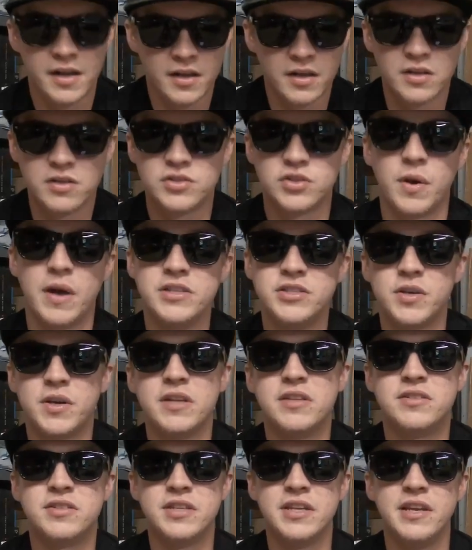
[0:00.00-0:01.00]
So as you
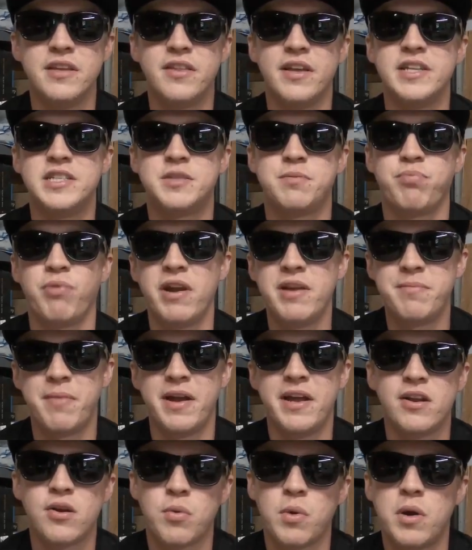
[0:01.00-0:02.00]
can see, they sprayed
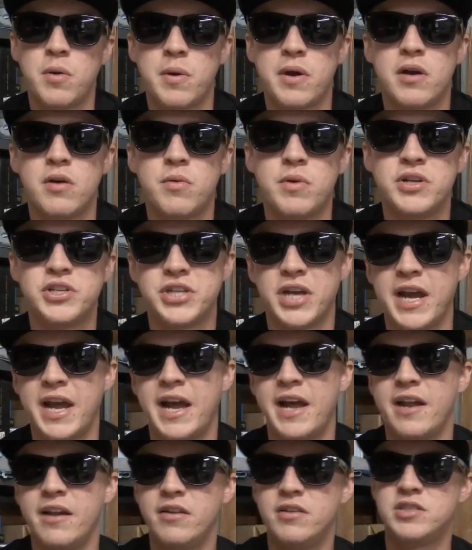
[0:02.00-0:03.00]
my inner wheel well, which I
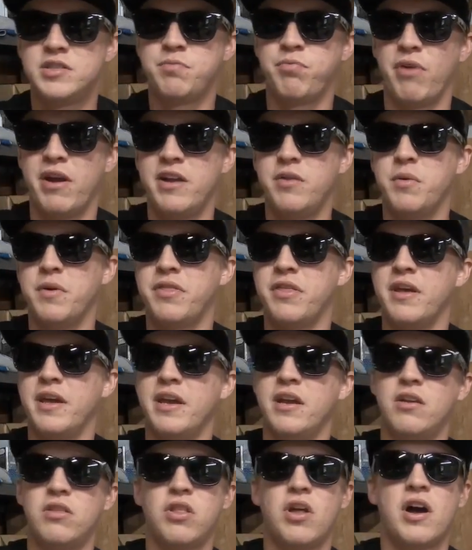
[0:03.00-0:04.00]
had sprayed with
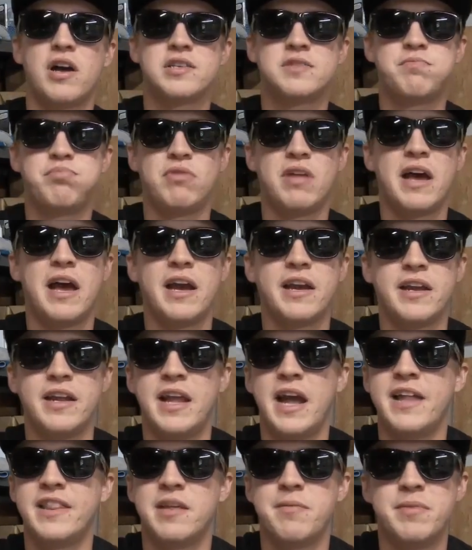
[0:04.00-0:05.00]
a gloss black, and
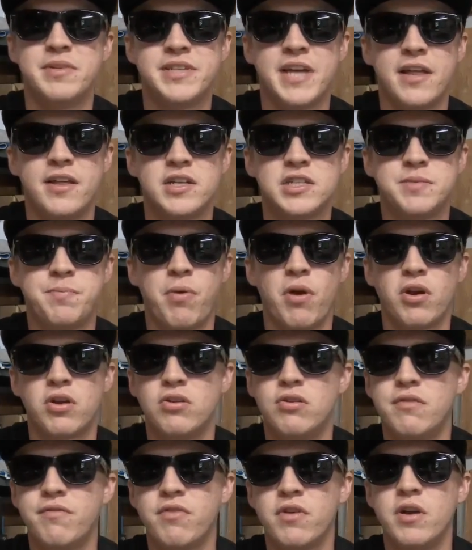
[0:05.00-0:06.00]
it had that metallic
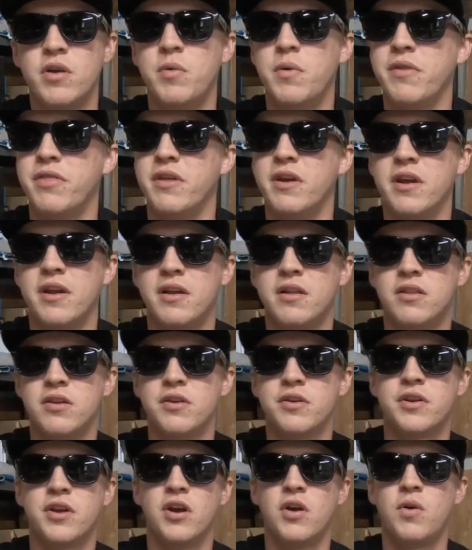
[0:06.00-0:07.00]
sparkle over it with a
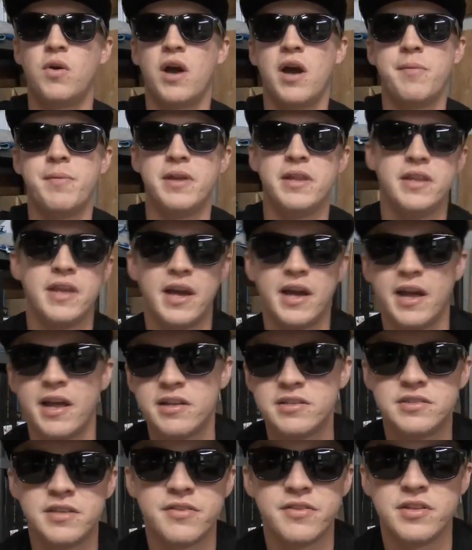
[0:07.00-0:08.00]
clear coat. I mean, yeah,
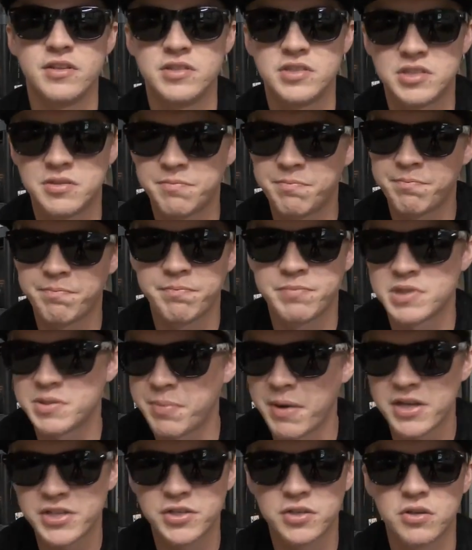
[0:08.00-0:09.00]
it's nothing
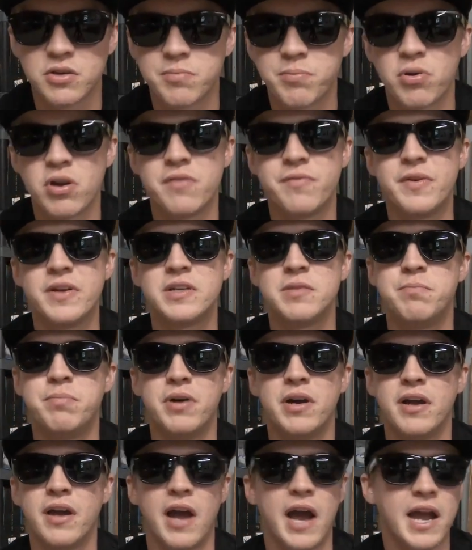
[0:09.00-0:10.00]
special or perfect,
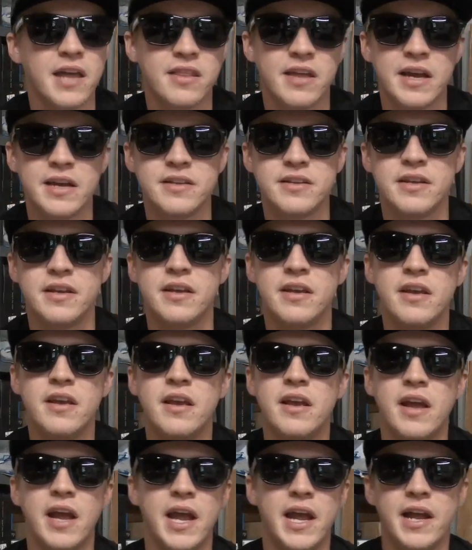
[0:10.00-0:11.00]
but I liked it,
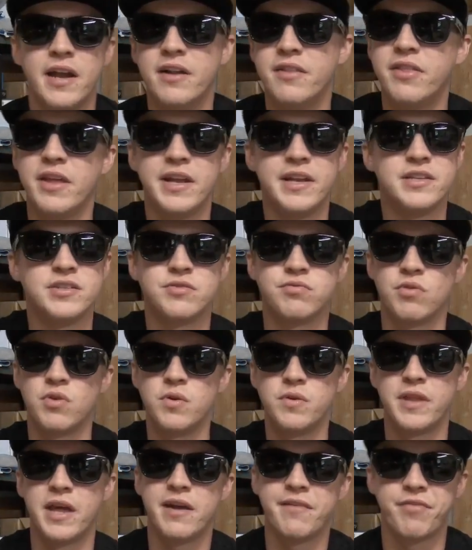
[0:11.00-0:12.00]
and they just
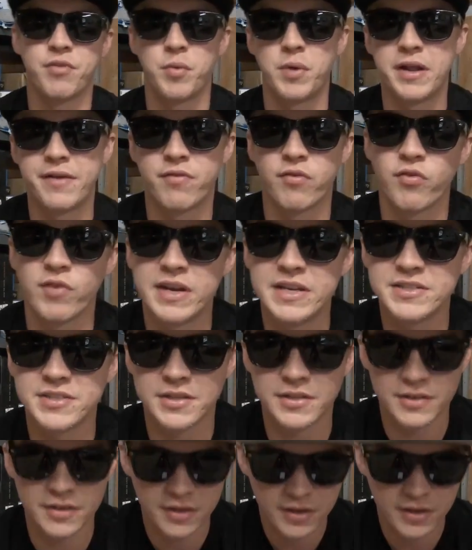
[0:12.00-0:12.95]
ruined that for whatever reason.